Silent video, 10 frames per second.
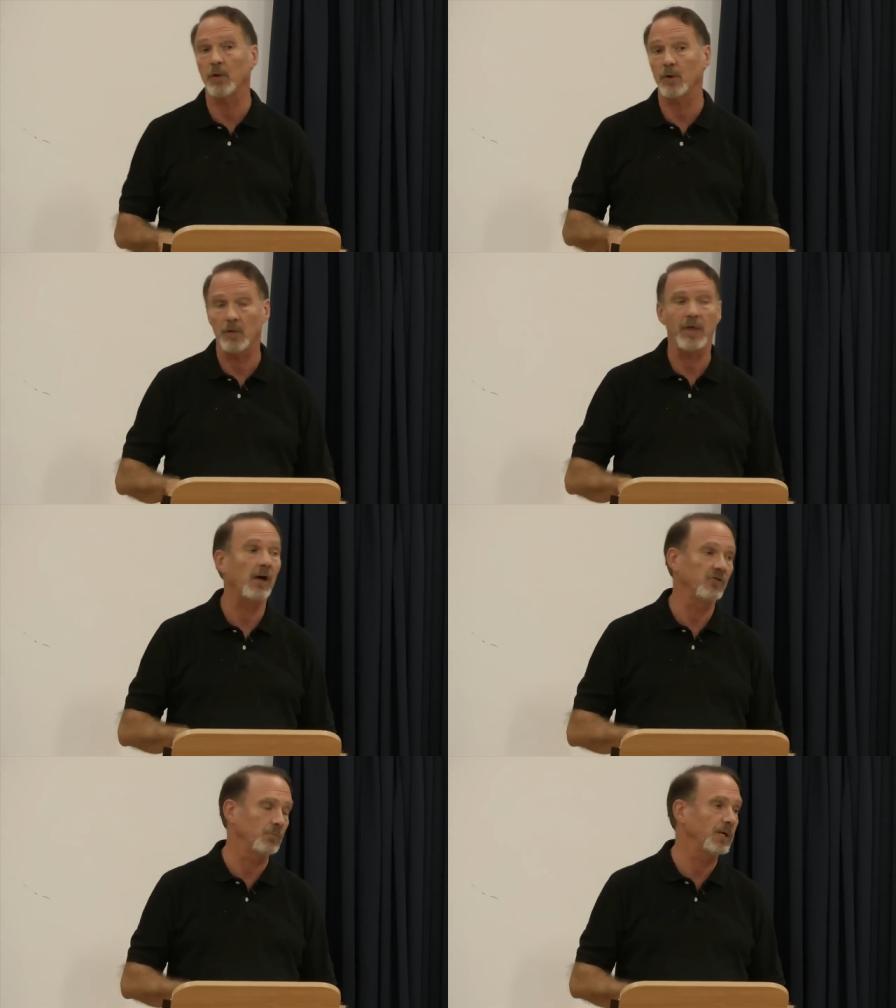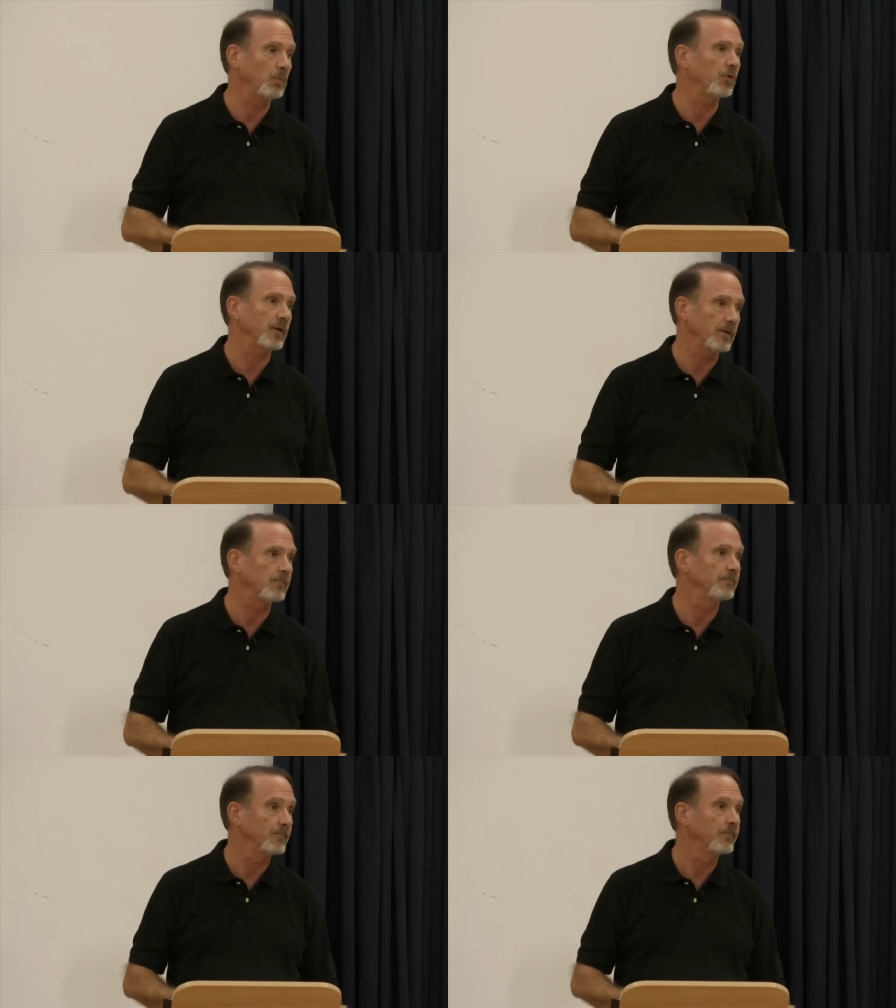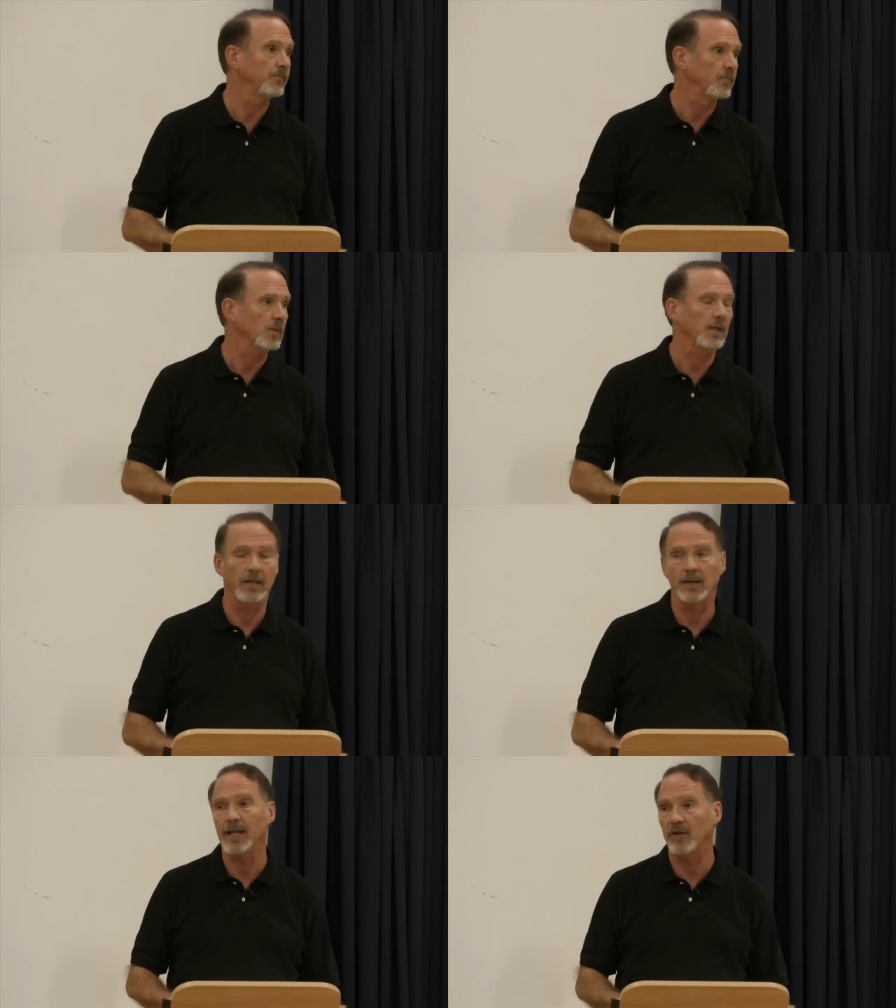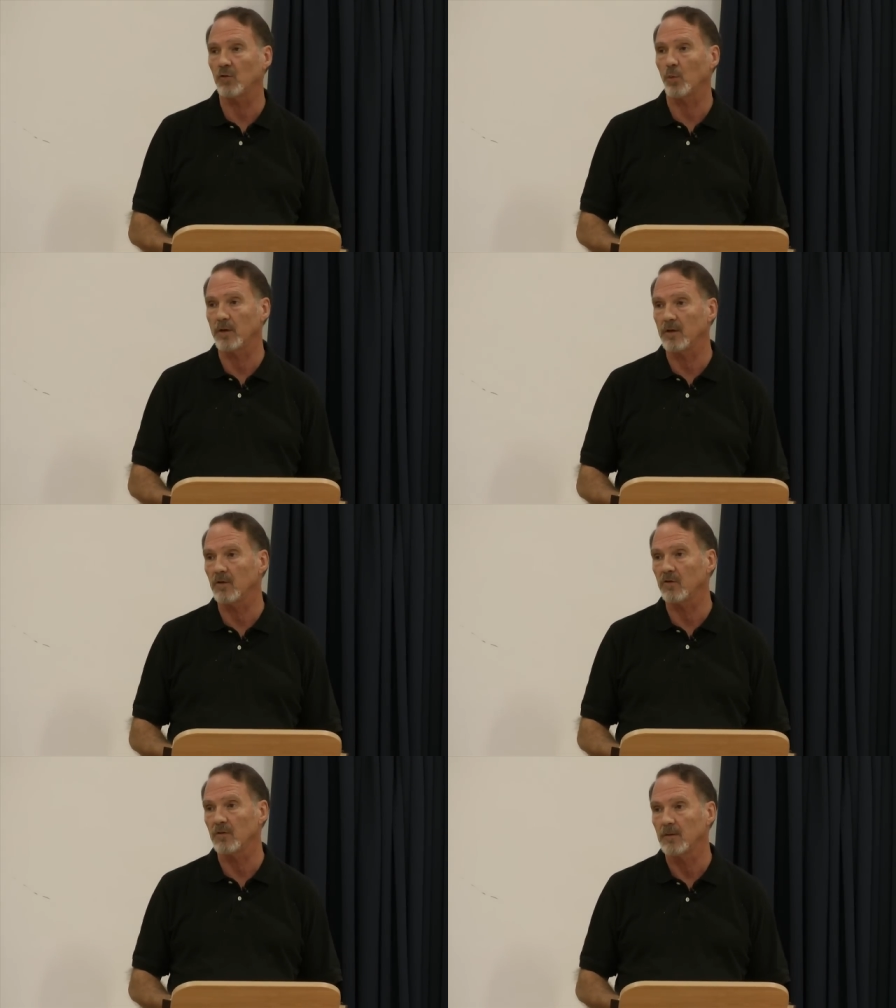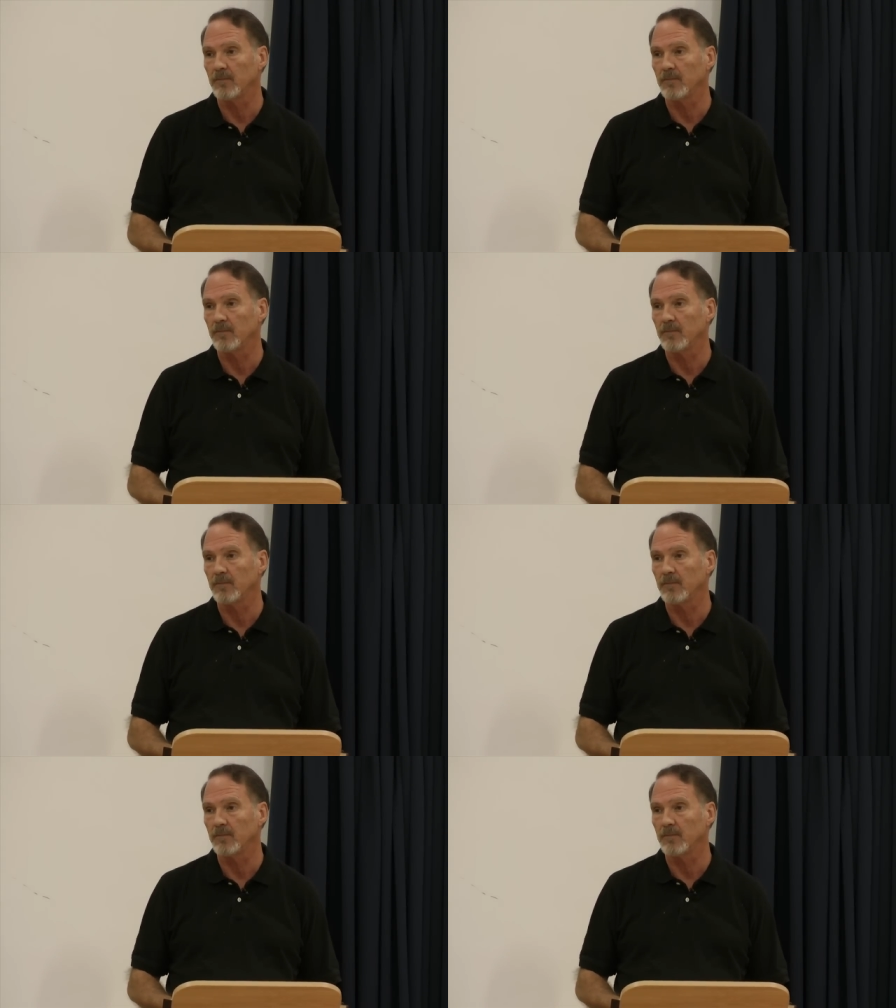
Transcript: to 30,000 people heal in the last 20 years.